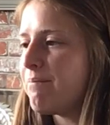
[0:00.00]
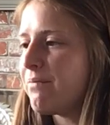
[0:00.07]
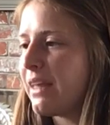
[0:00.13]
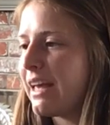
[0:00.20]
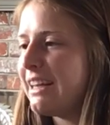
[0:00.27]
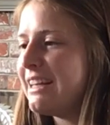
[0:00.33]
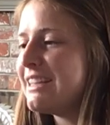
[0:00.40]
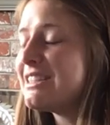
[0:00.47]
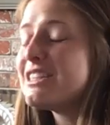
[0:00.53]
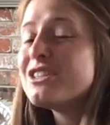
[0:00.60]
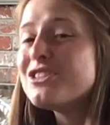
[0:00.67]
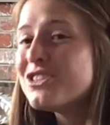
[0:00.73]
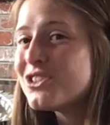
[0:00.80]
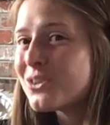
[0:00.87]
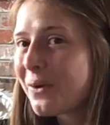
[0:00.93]
and is
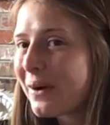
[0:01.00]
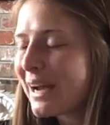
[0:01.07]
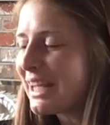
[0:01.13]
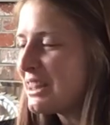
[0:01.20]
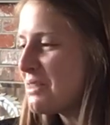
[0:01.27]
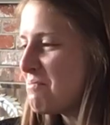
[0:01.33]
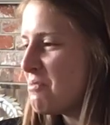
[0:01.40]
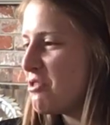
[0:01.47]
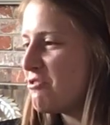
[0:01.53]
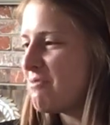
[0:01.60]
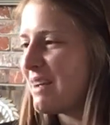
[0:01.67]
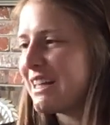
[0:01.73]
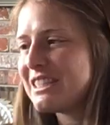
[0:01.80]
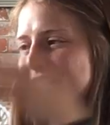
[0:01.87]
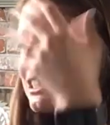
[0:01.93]
enjoying the
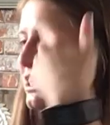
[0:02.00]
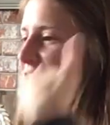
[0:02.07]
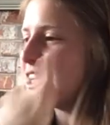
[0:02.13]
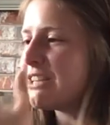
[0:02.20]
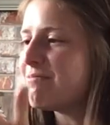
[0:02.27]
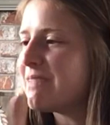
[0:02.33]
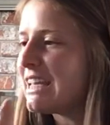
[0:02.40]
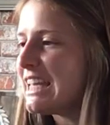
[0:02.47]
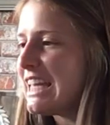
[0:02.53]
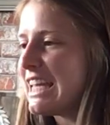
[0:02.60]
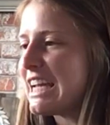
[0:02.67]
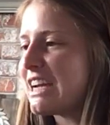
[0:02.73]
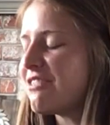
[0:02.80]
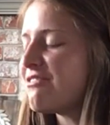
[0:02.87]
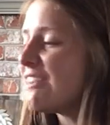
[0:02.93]
movement. So you can be
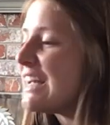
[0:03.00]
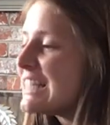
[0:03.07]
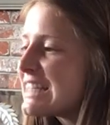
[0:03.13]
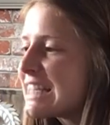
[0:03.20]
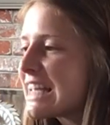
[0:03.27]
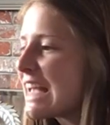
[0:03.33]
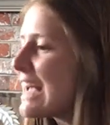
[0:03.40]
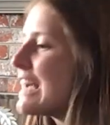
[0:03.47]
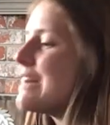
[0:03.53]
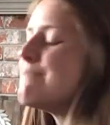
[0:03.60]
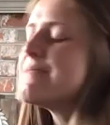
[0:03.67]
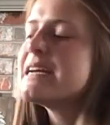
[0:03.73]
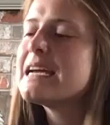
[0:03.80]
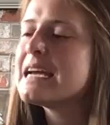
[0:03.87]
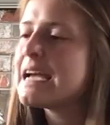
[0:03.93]
here facing
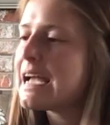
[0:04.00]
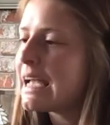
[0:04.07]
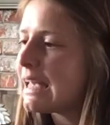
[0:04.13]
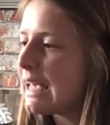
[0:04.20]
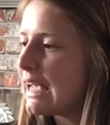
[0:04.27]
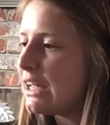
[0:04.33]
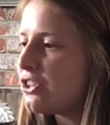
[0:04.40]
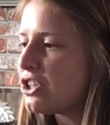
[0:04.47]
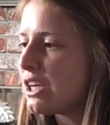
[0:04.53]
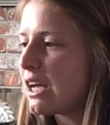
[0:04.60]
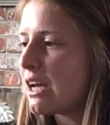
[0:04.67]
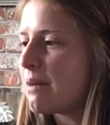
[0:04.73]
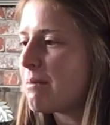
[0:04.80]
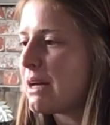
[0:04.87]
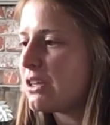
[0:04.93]
him, engaging
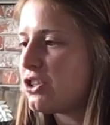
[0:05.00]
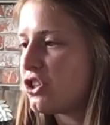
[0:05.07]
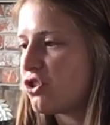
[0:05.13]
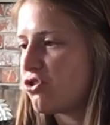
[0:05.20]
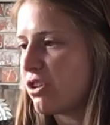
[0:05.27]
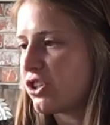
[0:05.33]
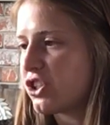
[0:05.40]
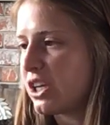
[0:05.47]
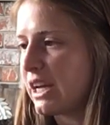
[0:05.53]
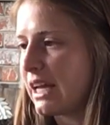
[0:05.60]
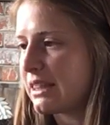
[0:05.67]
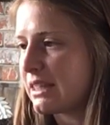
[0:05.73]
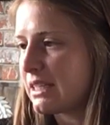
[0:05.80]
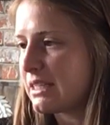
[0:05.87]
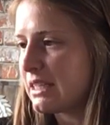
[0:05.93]
him, and stretching
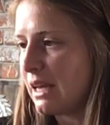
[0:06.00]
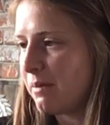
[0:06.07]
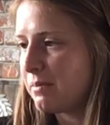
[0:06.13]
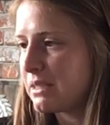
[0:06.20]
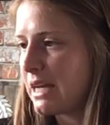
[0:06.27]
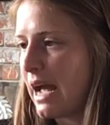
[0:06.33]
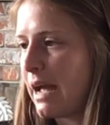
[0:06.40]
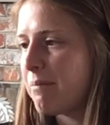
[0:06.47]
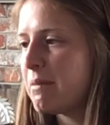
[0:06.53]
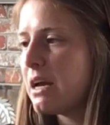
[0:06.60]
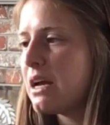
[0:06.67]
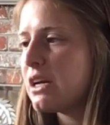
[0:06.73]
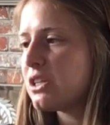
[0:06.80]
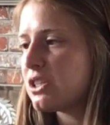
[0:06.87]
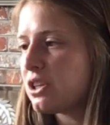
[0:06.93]
at the same time.
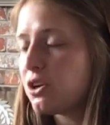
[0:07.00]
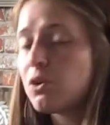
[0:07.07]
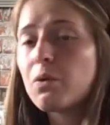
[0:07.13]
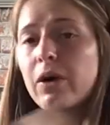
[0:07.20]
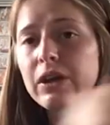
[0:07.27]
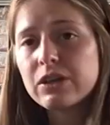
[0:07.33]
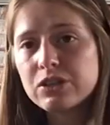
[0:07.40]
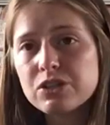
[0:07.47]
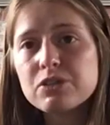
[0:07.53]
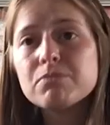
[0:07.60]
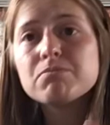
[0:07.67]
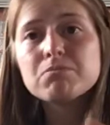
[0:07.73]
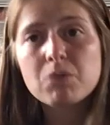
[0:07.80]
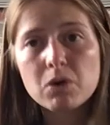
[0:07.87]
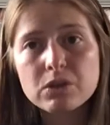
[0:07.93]
So you'll want to do
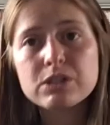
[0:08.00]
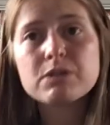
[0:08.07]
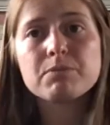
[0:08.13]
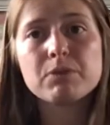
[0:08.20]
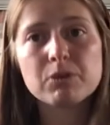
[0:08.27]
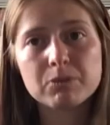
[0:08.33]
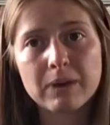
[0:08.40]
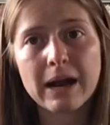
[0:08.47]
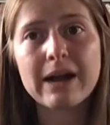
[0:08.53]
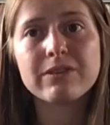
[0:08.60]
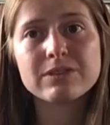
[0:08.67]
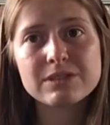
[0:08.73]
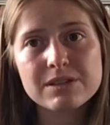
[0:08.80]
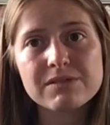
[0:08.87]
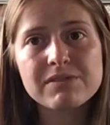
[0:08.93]
multiple
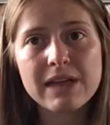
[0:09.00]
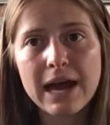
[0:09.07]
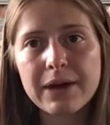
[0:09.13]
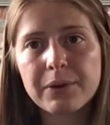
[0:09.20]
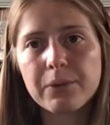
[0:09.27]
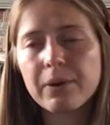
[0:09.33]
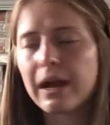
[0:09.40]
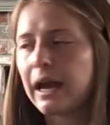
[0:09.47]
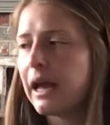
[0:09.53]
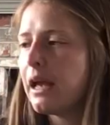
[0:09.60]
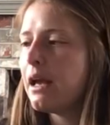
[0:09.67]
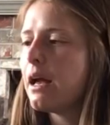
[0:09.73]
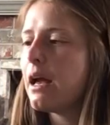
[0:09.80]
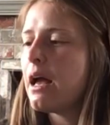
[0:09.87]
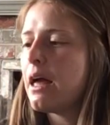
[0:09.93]
rounds of that, okay?
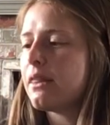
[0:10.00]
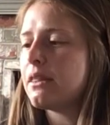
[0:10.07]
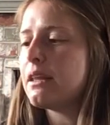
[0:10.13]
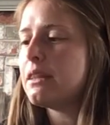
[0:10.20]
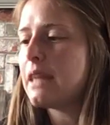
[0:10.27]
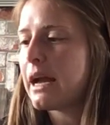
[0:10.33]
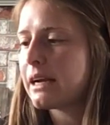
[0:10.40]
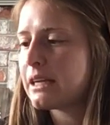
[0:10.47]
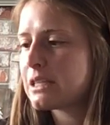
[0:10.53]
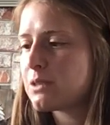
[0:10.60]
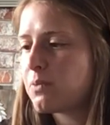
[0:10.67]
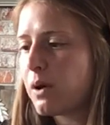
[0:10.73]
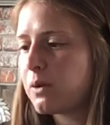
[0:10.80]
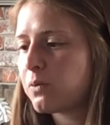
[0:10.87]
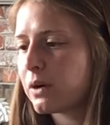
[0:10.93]
The next
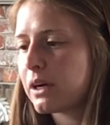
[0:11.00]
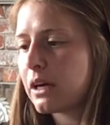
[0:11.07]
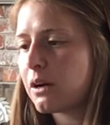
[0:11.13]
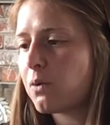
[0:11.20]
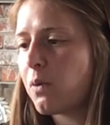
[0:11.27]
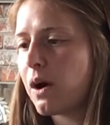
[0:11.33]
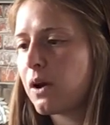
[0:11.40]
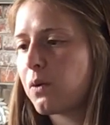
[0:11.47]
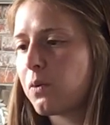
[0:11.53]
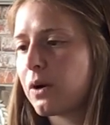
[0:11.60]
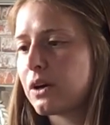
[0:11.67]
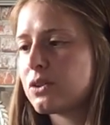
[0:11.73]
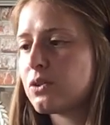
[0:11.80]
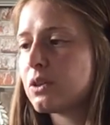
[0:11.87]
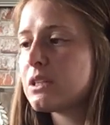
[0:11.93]
one we're going to want to
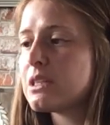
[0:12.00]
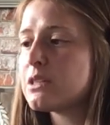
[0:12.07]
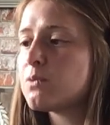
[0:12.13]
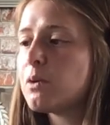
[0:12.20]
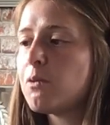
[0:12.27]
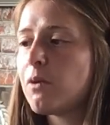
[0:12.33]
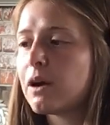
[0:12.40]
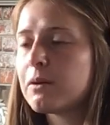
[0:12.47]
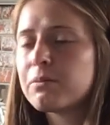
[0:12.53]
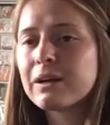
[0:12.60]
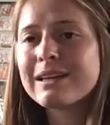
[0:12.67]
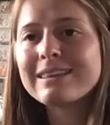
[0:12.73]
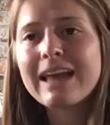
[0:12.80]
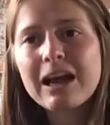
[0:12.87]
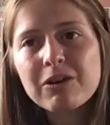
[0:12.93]
work towards is we want to bring
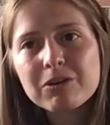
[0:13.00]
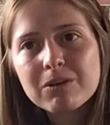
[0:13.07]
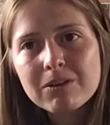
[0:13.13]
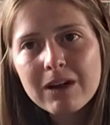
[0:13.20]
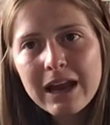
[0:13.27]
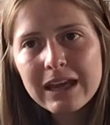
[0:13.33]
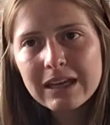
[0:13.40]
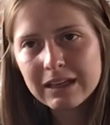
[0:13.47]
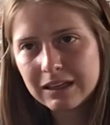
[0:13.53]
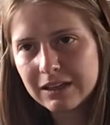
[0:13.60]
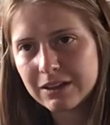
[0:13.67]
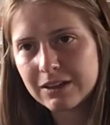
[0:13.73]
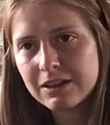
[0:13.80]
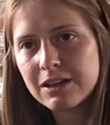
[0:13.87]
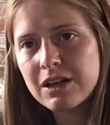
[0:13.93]
that right
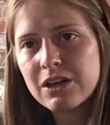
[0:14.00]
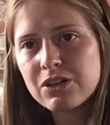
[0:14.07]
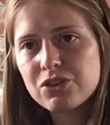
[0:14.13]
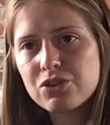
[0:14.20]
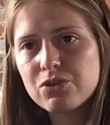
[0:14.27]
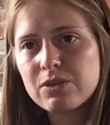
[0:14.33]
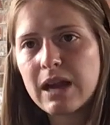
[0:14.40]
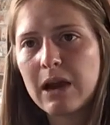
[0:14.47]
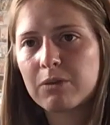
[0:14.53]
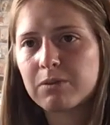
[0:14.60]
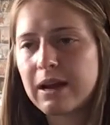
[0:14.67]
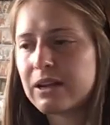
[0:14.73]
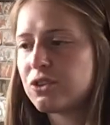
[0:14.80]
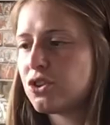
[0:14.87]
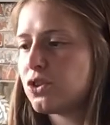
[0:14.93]
ear to that
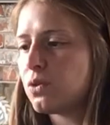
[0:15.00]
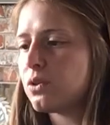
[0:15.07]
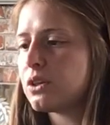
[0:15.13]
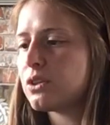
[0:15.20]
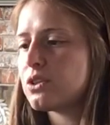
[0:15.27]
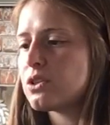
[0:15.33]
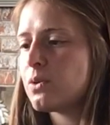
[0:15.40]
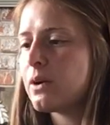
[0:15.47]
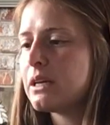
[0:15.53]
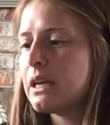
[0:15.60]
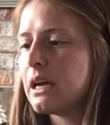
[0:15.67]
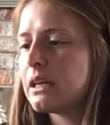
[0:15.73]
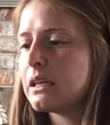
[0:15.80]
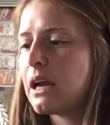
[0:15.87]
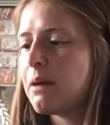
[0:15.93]
right shoulder. So
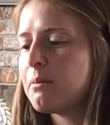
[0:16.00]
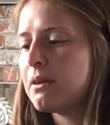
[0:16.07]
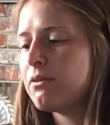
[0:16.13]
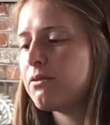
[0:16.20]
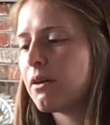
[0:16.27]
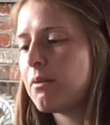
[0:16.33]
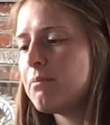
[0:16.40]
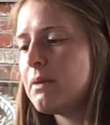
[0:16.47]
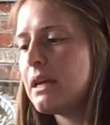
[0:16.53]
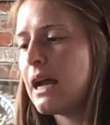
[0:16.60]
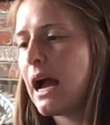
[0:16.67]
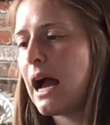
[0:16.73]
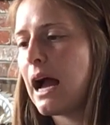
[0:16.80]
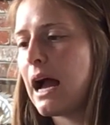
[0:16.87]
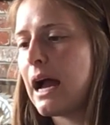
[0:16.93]
again, coming from
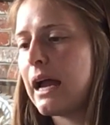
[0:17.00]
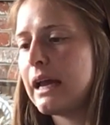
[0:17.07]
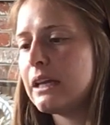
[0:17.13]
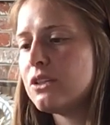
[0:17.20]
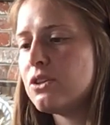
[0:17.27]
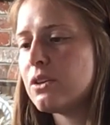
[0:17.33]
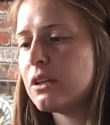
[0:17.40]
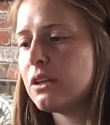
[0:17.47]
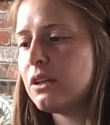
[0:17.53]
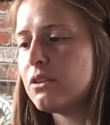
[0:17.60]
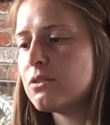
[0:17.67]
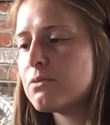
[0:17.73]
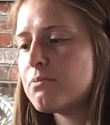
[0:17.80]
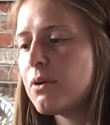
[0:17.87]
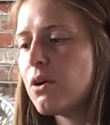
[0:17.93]
behind, you can use
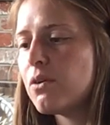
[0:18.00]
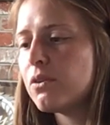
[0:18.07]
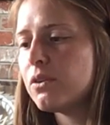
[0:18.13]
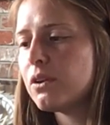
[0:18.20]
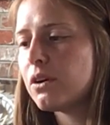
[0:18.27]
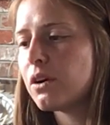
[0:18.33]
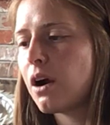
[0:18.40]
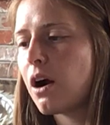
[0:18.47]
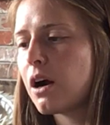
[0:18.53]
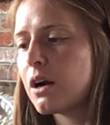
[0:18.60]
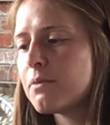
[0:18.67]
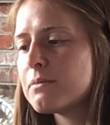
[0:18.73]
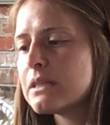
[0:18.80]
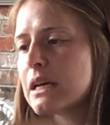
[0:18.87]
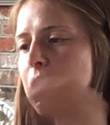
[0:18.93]
both your
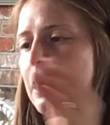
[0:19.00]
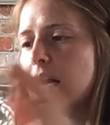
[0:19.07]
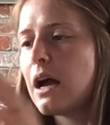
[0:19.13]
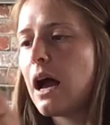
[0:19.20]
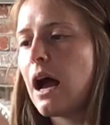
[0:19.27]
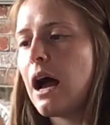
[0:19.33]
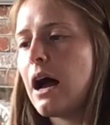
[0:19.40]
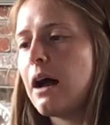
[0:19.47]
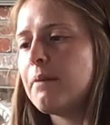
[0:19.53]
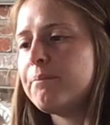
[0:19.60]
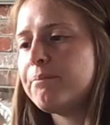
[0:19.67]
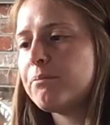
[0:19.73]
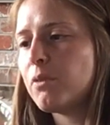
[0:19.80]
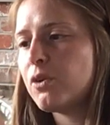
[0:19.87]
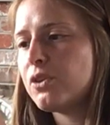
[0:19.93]
arms,
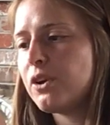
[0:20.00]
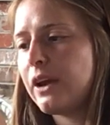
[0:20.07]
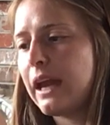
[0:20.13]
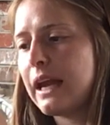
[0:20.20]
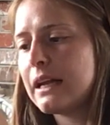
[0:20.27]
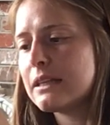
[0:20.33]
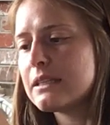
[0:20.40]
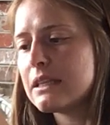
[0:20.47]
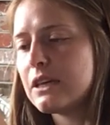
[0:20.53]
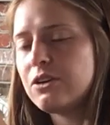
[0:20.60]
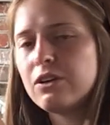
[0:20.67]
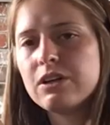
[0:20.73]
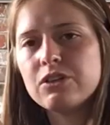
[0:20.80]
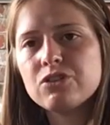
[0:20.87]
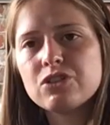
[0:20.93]
both your hands, and you
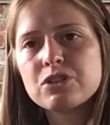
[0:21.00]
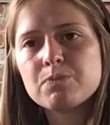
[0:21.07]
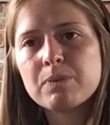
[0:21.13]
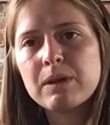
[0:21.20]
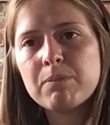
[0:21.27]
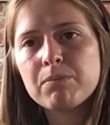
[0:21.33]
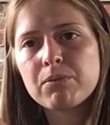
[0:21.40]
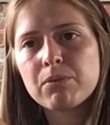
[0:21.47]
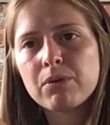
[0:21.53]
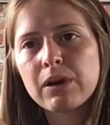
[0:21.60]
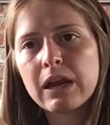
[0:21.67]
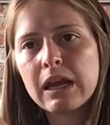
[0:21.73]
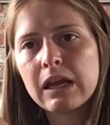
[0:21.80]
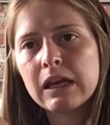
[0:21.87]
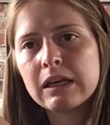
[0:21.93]
can just be
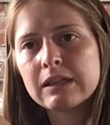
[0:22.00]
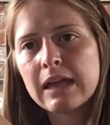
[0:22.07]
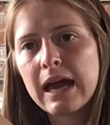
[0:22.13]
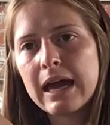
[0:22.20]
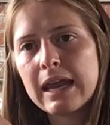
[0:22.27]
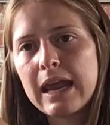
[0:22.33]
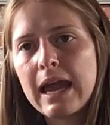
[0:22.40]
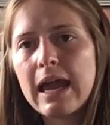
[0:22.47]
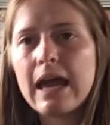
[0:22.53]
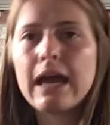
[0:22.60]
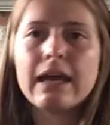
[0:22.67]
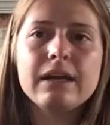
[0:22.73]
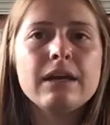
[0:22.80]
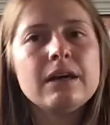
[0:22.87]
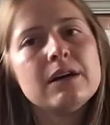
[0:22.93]
bringing that head